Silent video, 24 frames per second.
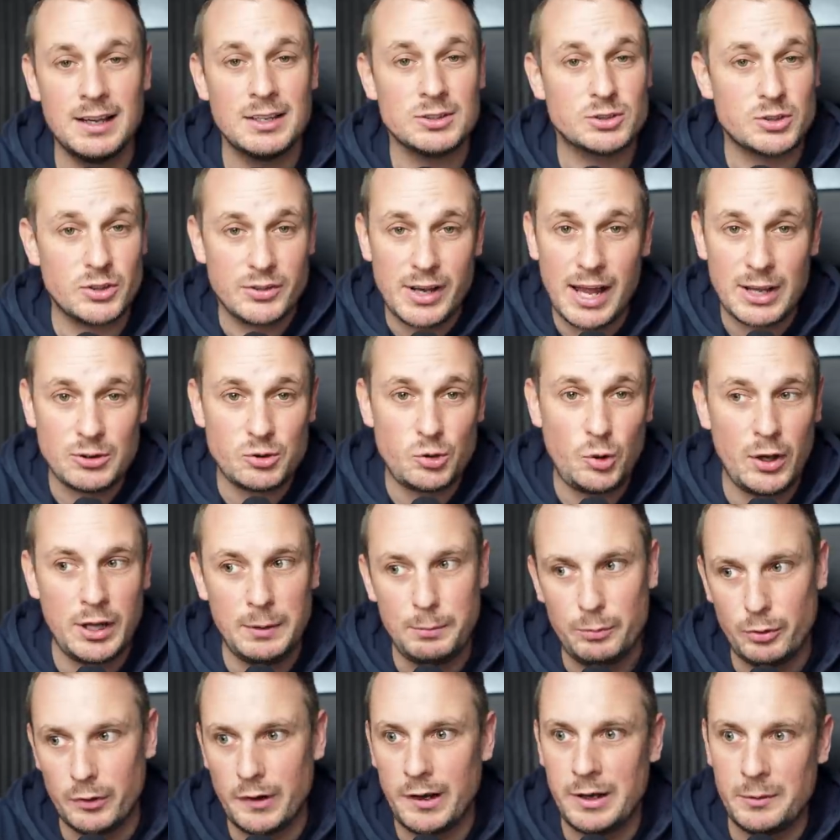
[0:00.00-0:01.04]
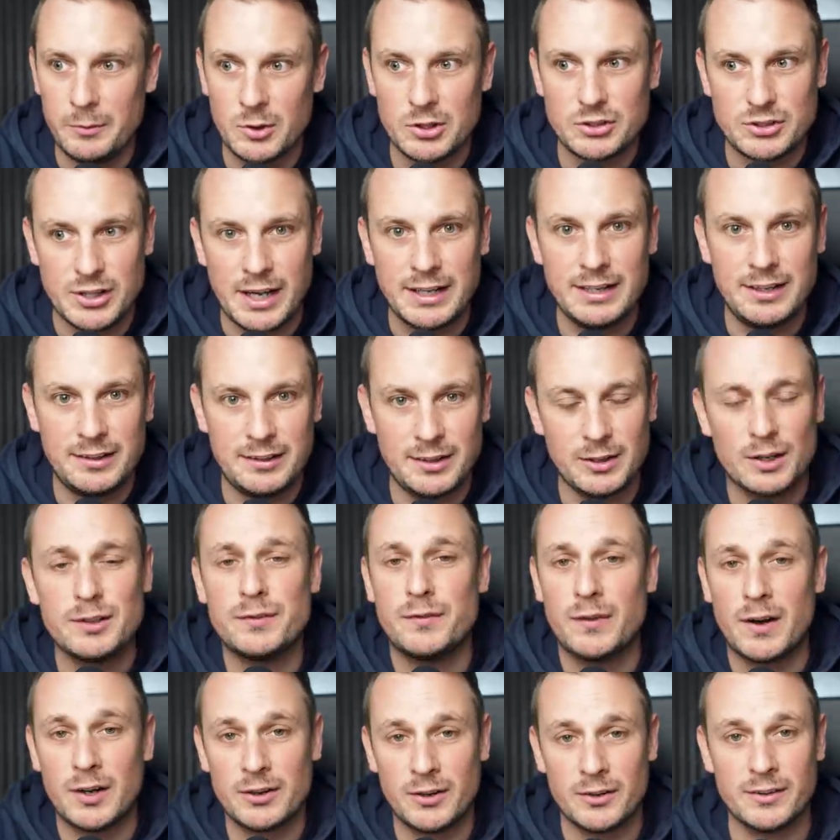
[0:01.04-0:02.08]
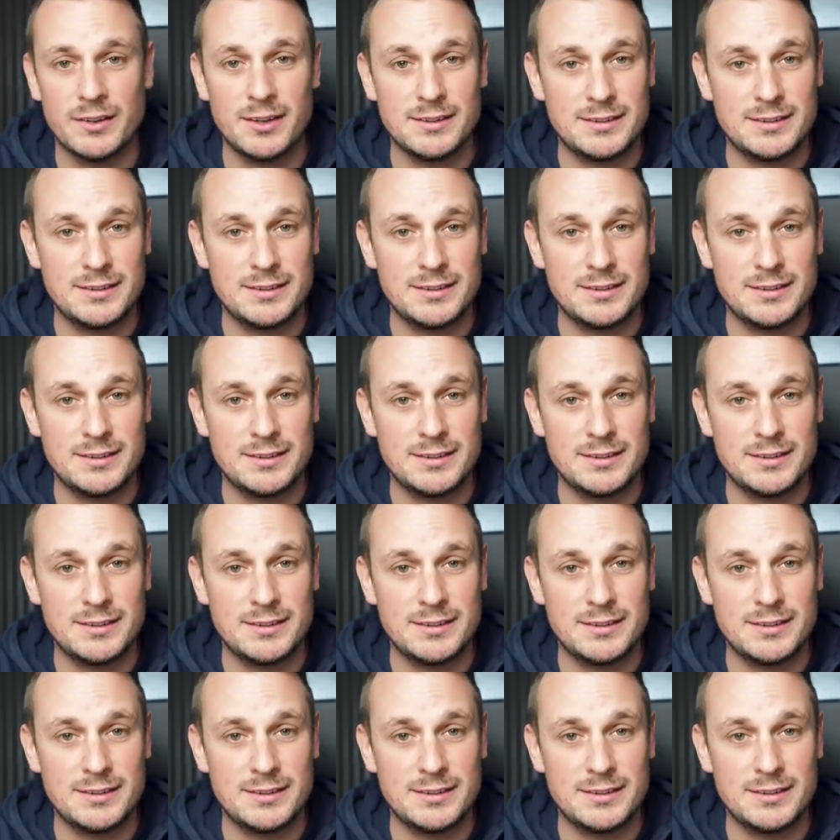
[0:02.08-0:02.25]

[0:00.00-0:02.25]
So naturally, pretty much anything I find on